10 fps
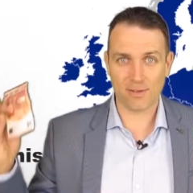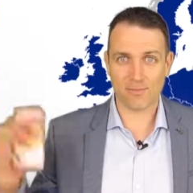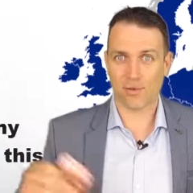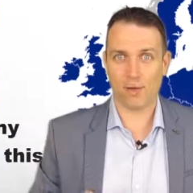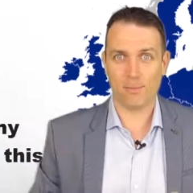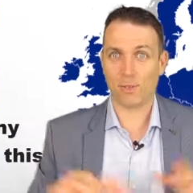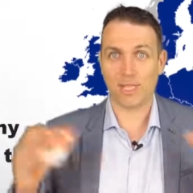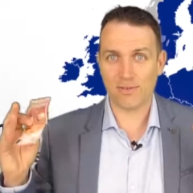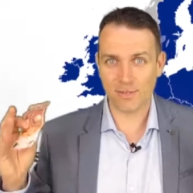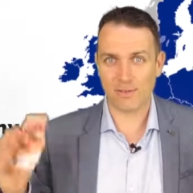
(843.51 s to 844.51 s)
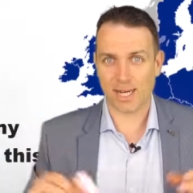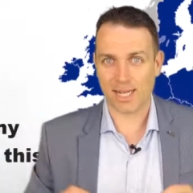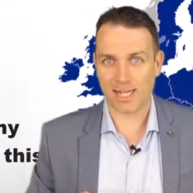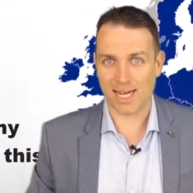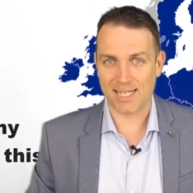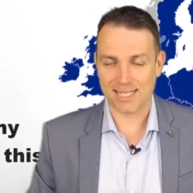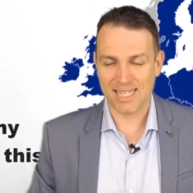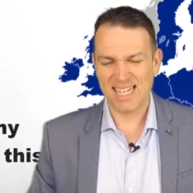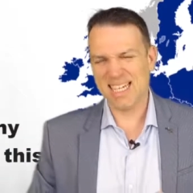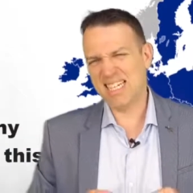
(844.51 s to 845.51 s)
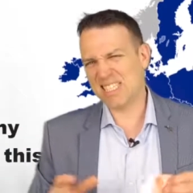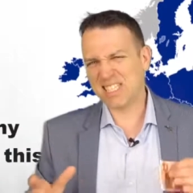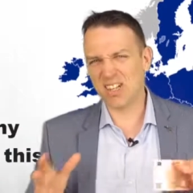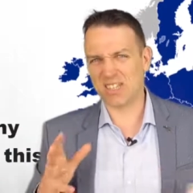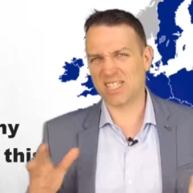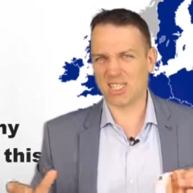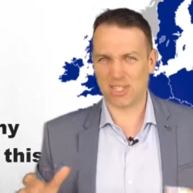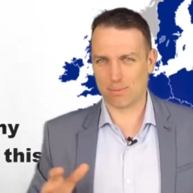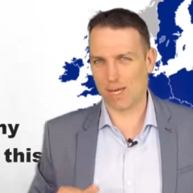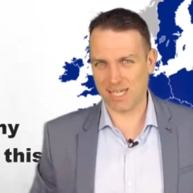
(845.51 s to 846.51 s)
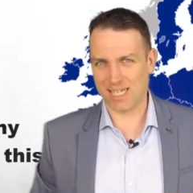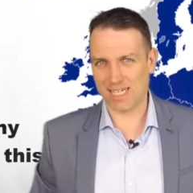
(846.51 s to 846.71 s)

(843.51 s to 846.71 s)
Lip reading: it from whatever drag it does, it's not such a smart